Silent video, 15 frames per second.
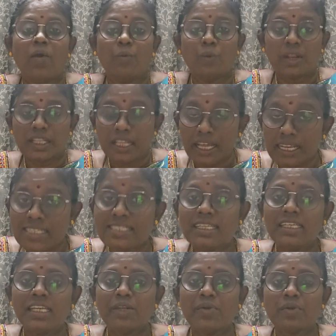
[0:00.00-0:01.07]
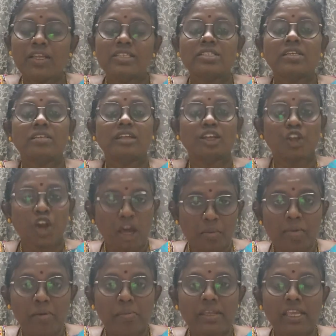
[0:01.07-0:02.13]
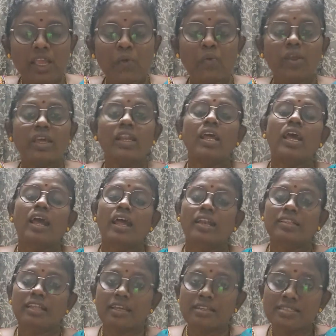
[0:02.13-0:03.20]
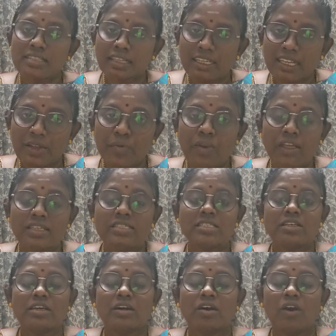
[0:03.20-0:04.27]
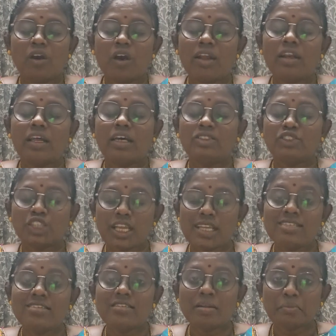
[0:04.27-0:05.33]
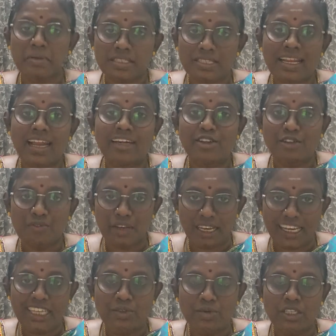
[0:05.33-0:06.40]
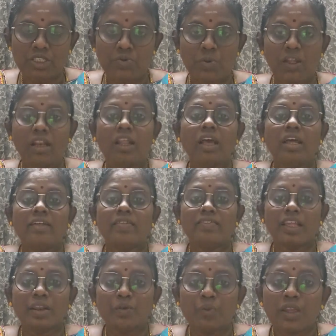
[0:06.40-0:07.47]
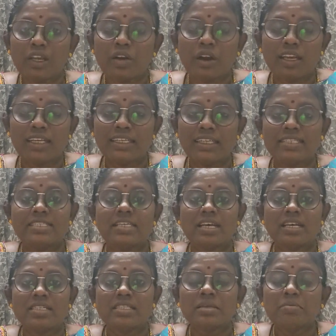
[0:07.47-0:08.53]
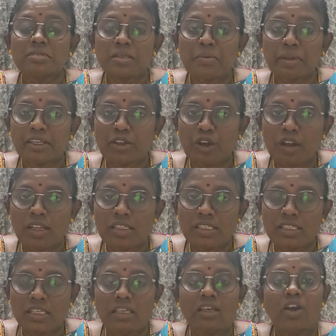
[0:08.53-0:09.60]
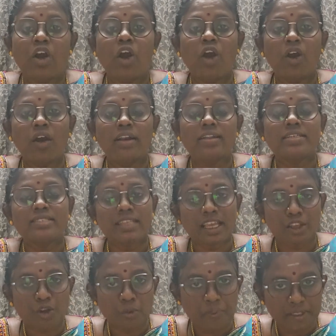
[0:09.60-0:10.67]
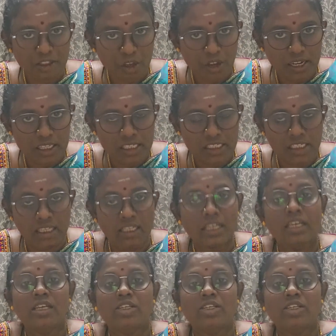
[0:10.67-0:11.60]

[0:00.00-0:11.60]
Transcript: When there is a deviation in the normal behavior and there is a deviant or a change in the personality of an individual, then we call it as symptomatology or psychopathology.